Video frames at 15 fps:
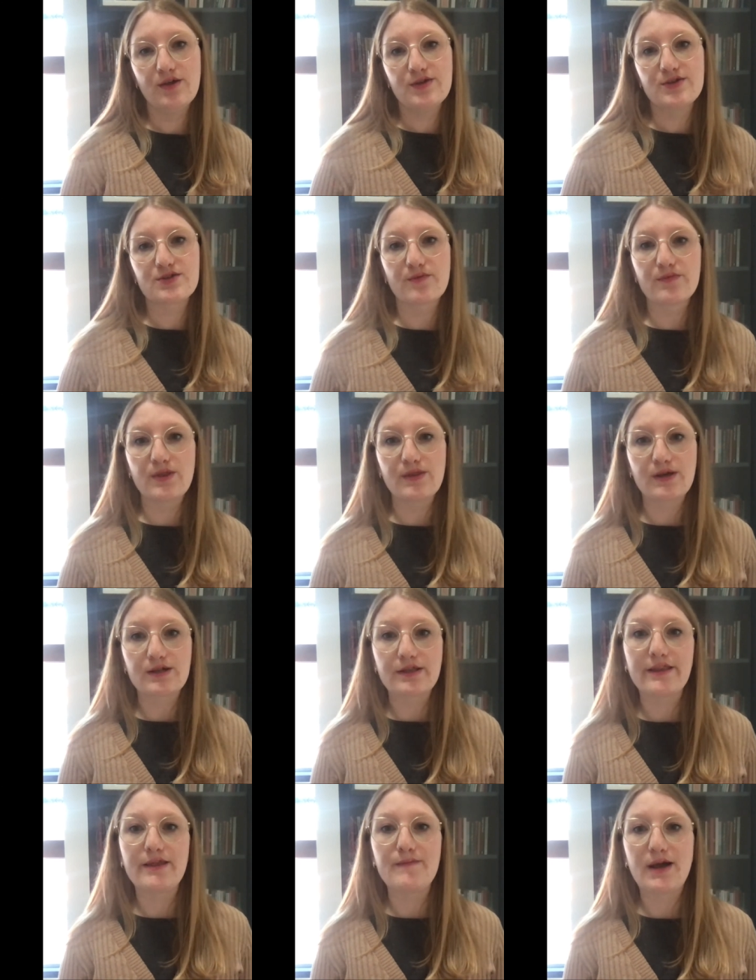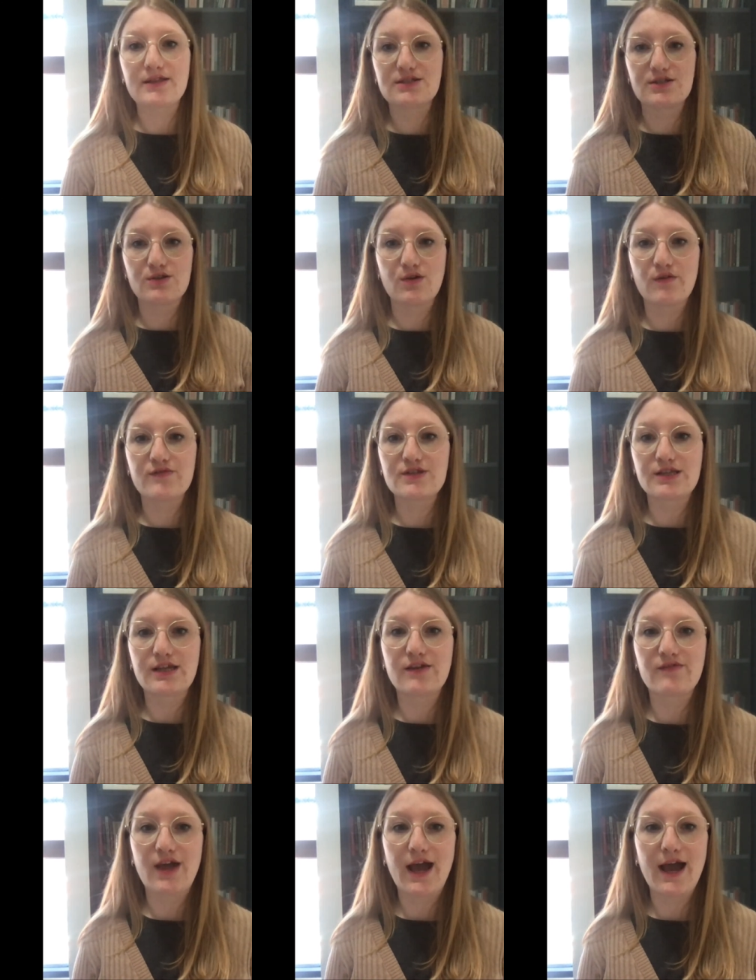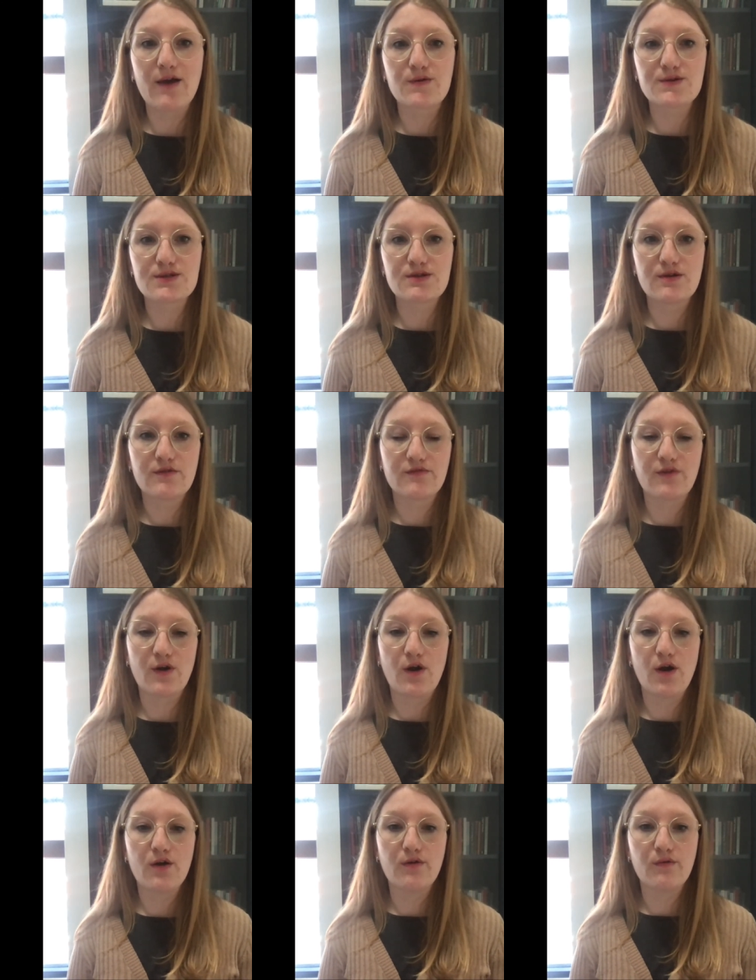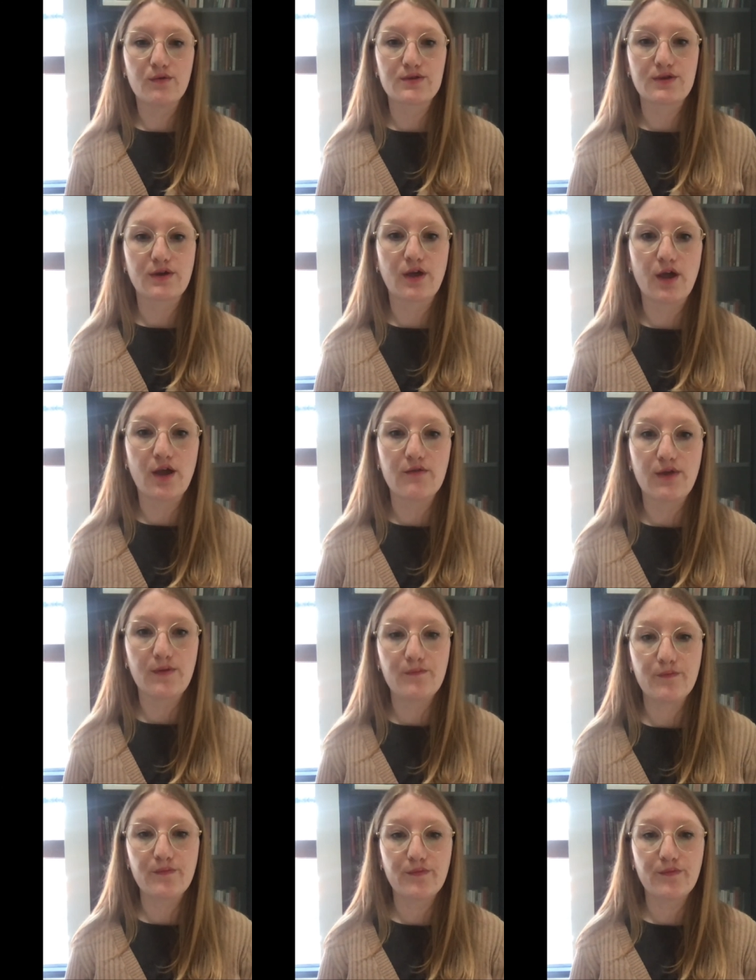something that clearly mattered enough to leave the house, for was occurring.